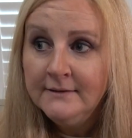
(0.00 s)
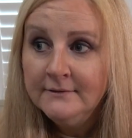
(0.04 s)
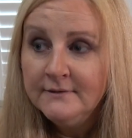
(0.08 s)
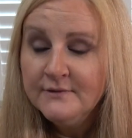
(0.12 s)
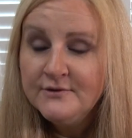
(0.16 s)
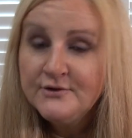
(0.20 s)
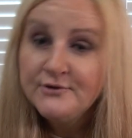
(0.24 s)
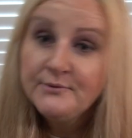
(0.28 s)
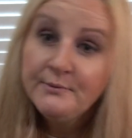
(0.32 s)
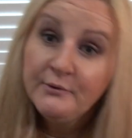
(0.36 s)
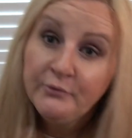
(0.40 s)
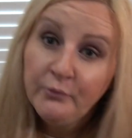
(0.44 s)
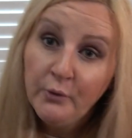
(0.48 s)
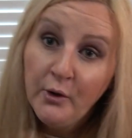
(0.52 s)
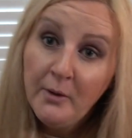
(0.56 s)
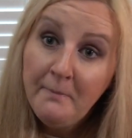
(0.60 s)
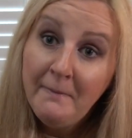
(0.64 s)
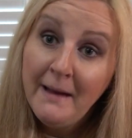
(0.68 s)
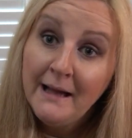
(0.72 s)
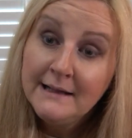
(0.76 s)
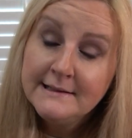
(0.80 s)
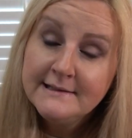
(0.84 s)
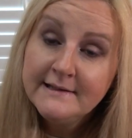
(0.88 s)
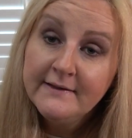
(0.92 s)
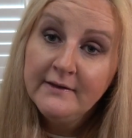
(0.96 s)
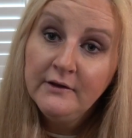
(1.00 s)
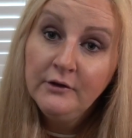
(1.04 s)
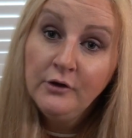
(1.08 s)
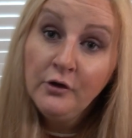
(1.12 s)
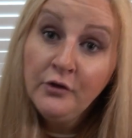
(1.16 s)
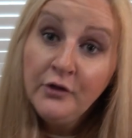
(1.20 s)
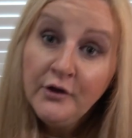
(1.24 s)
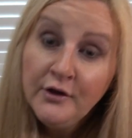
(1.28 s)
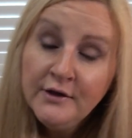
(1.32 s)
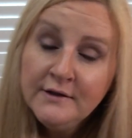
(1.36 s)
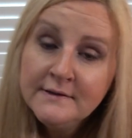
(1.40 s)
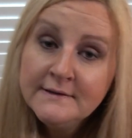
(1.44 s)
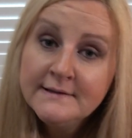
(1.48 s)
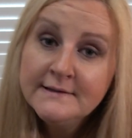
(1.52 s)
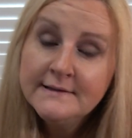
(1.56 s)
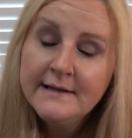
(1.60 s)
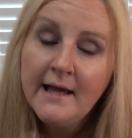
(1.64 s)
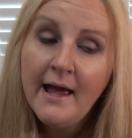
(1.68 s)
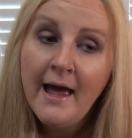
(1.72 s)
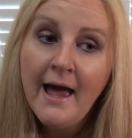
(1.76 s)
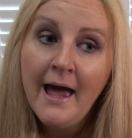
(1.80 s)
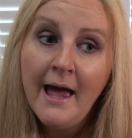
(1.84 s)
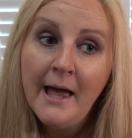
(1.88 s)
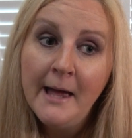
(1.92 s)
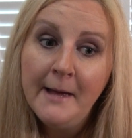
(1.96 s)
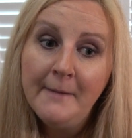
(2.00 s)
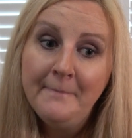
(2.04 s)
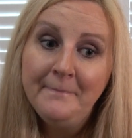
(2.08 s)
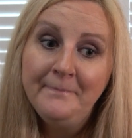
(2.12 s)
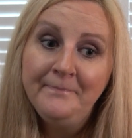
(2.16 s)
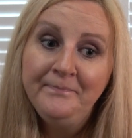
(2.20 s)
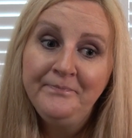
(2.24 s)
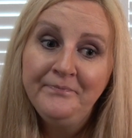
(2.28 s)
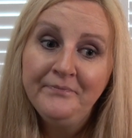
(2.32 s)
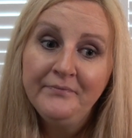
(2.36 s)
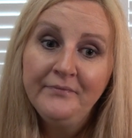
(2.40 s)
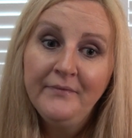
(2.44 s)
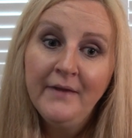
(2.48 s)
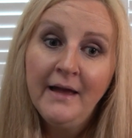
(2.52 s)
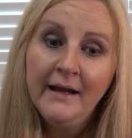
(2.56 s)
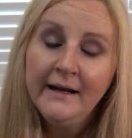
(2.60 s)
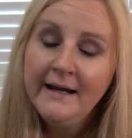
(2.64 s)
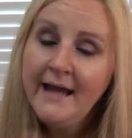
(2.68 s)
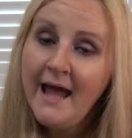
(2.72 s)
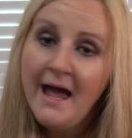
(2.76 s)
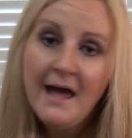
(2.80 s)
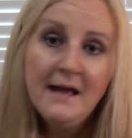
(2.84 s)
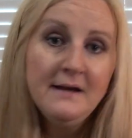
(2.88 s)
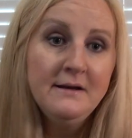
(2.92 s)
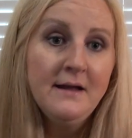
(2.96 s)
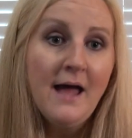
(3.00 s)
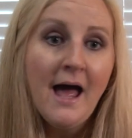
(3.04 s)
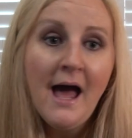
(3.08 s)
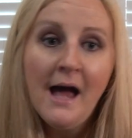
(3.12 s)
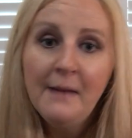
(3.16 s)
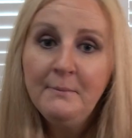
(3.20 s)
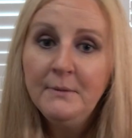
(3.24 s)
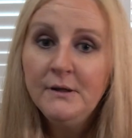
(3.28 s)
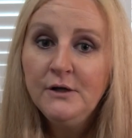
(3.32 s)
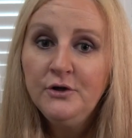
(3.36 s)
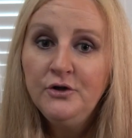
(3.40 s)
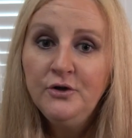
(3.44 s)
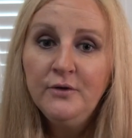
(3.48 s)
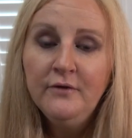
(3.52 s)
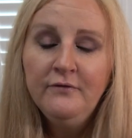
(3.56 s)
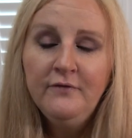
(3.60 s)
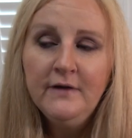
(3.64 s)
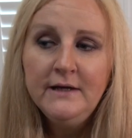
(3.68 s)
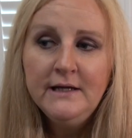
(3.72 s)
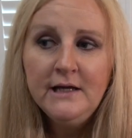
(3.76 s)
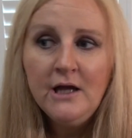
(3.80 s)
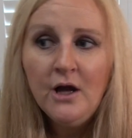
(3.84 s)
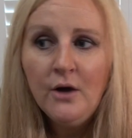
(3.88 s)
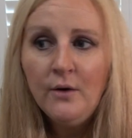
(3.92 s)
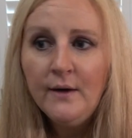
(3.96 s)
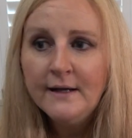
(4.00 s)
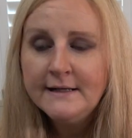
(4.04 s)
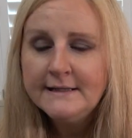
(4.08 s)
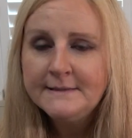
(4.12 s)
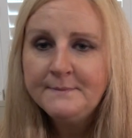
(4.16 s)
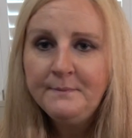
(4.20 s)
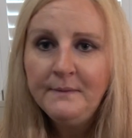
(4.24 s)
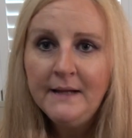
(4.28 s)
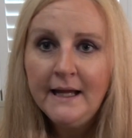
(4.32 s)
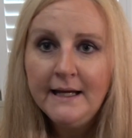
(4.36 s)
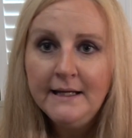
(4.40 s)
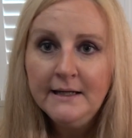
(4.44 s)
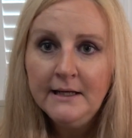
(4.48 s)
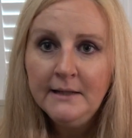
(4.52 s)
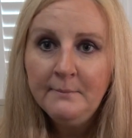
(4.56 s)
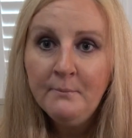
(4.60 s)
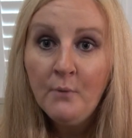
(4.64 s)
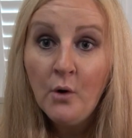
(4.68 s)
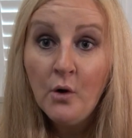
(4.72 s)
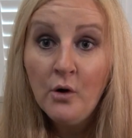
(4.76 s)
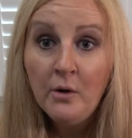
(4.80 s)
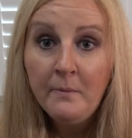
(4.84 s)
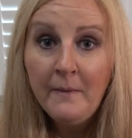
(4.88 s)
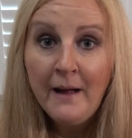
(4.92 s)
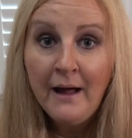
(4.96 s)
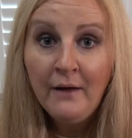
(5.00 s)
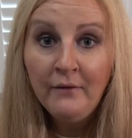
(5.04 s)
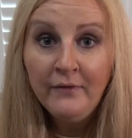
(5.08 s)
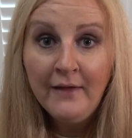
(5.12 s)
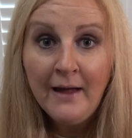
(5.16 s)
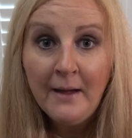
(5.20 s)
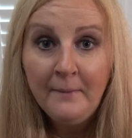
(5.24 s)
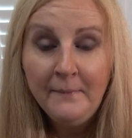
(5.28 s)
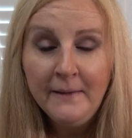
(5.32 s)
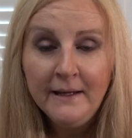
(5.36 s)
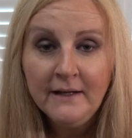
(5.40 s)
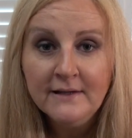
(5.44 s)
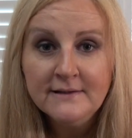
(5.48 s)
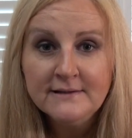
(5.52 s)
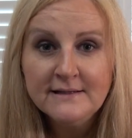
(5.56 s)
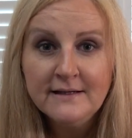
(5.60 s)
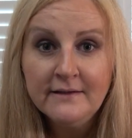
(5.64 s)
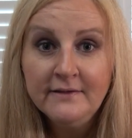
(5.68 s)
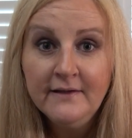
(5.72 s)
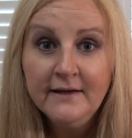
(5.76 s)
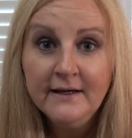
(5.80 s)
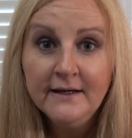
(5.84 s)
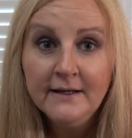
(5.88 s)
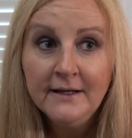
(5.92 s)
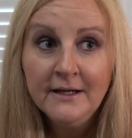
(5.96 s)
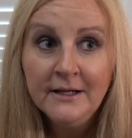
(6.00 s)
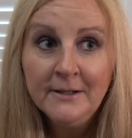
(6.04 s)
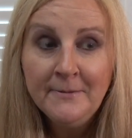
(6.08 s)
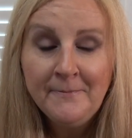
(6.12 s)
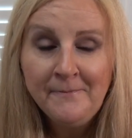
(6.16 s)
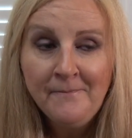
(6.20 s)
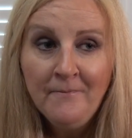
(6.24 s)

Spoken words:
Some have worked better than others. Again, I'm going to do a video explaining more about that because I think